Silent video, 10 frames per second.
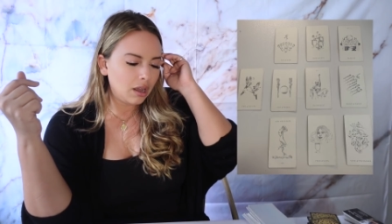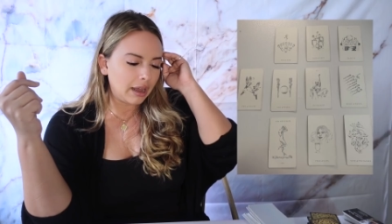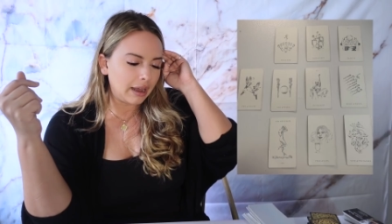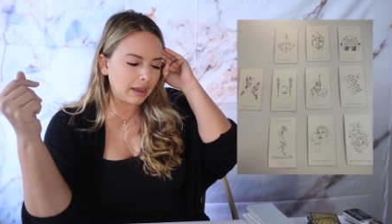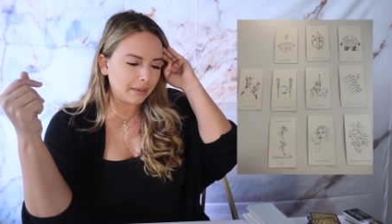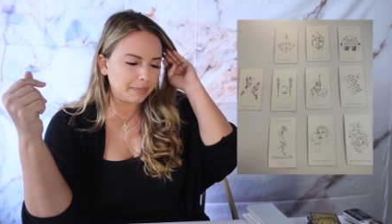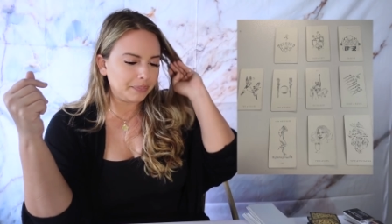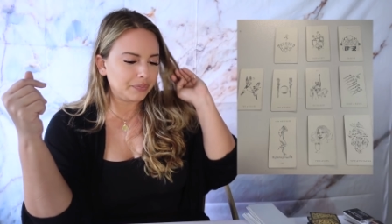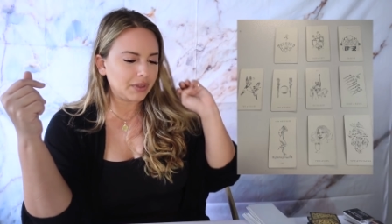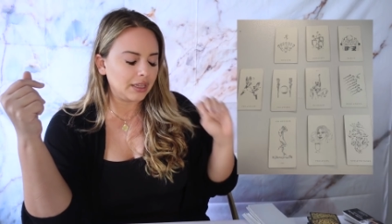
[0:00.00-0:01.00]

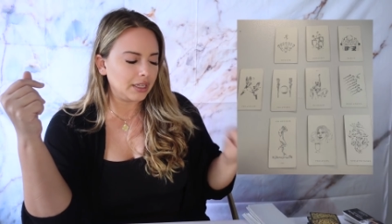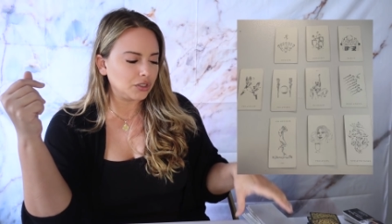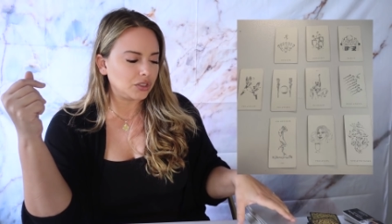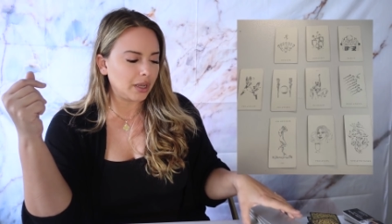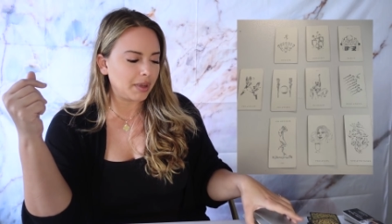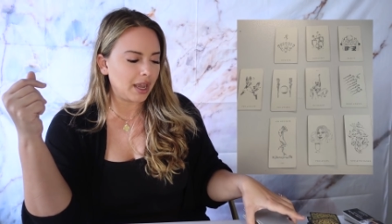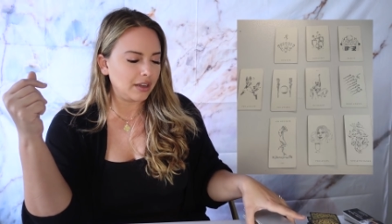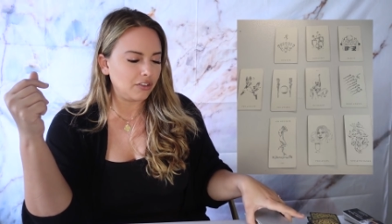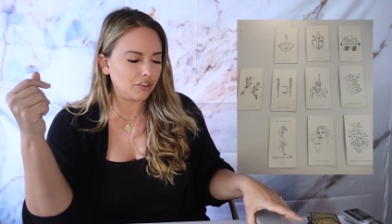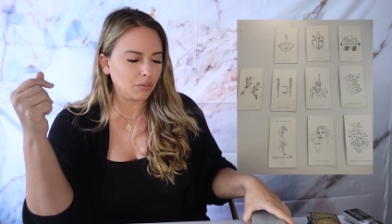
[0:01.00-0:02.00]
Um, and there's some
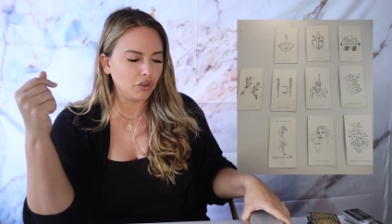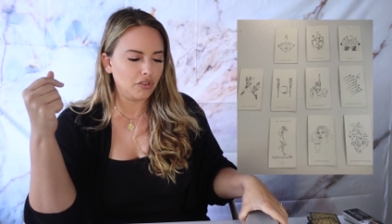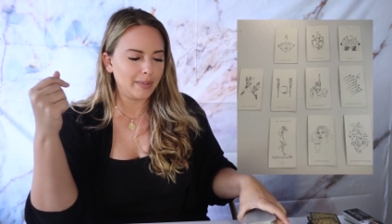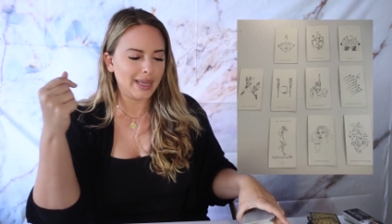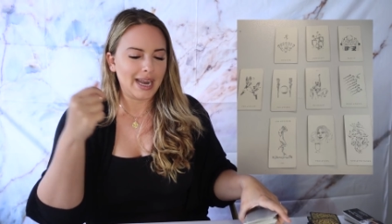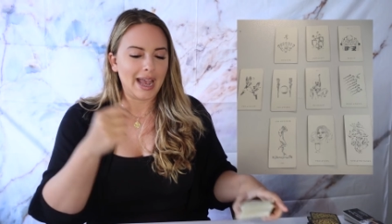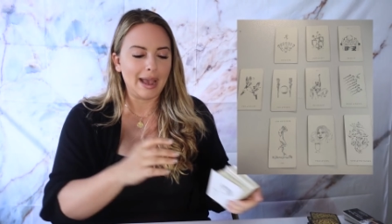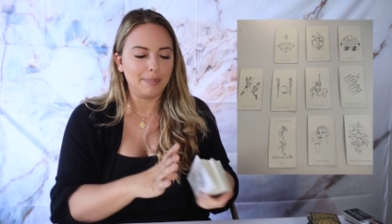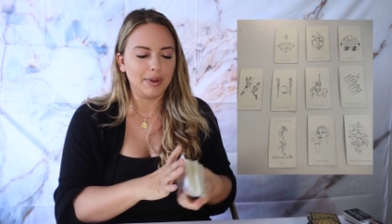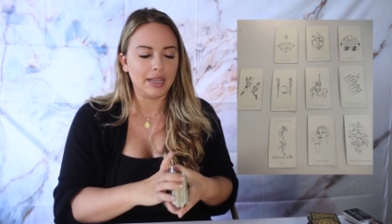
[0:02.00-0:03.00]
kind of movement
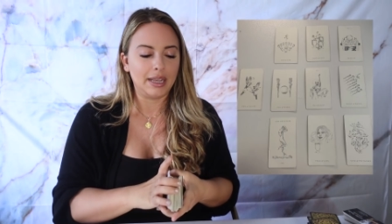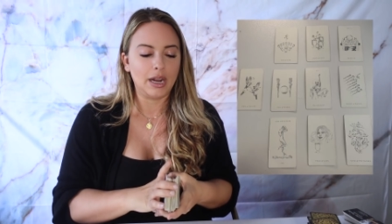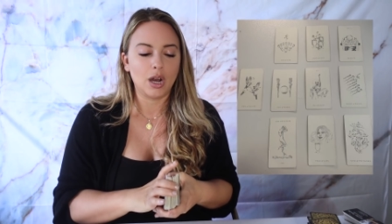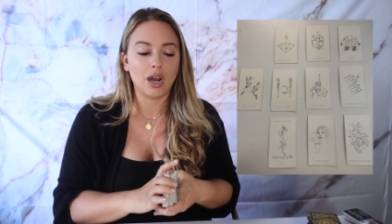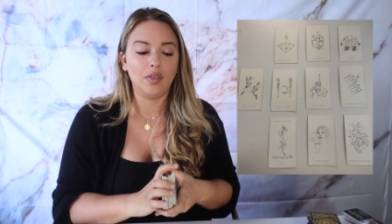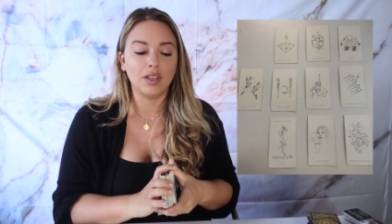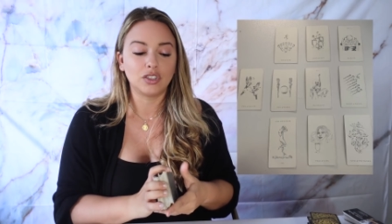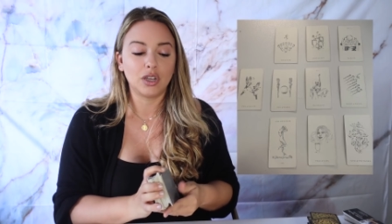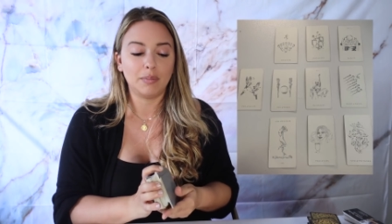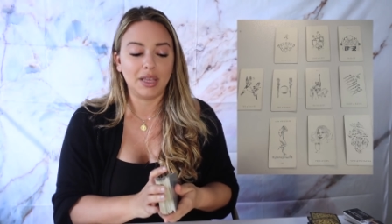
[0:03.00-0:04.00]
happening here. And this
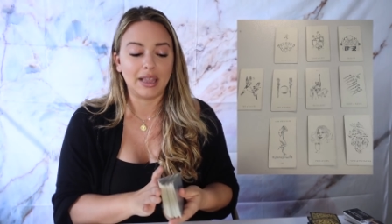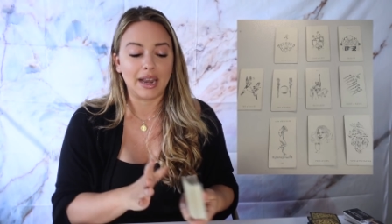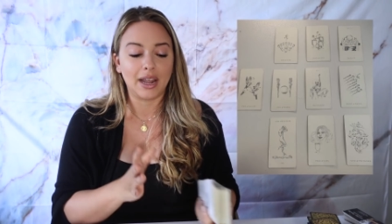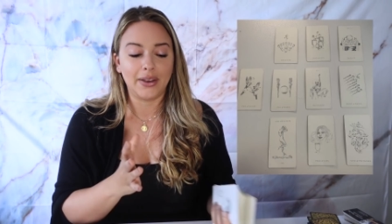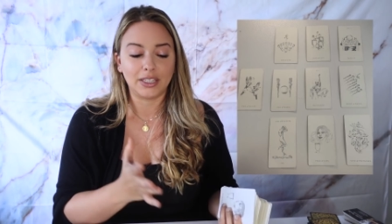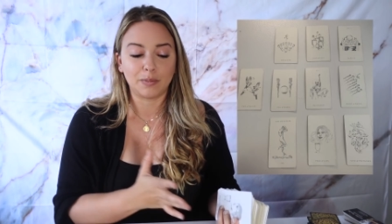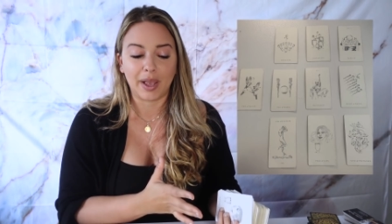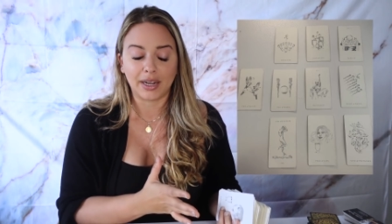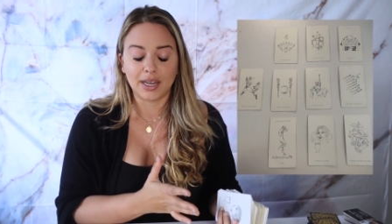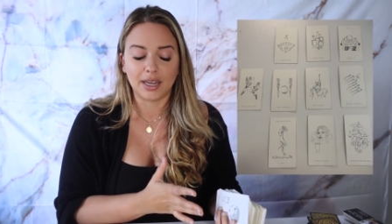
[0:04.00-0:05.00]
could be that
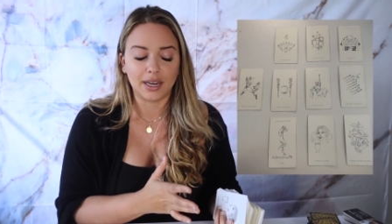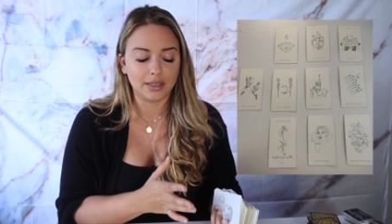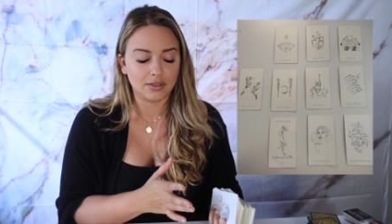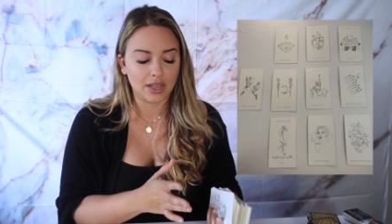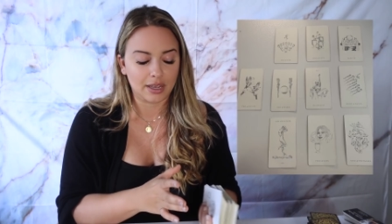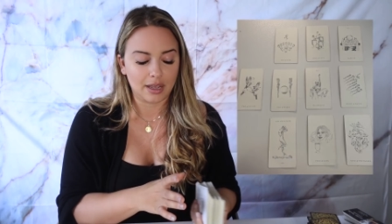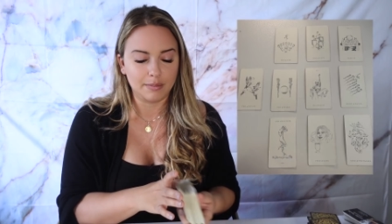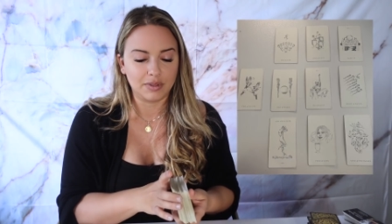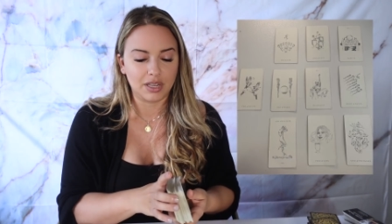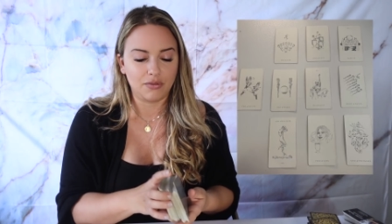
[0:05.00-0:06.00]
unexpectedness that
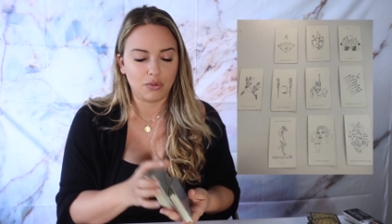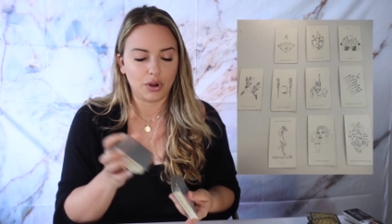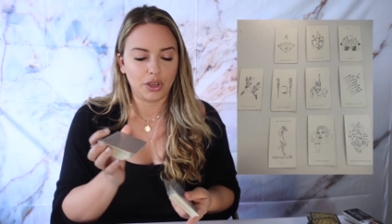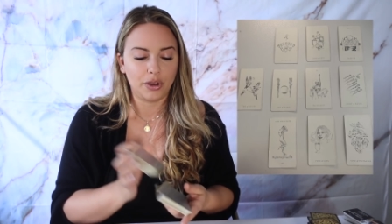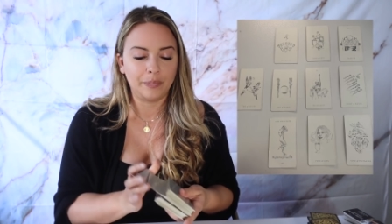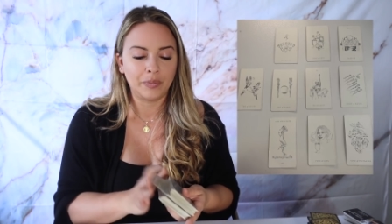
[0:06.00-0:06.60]
comes in for you.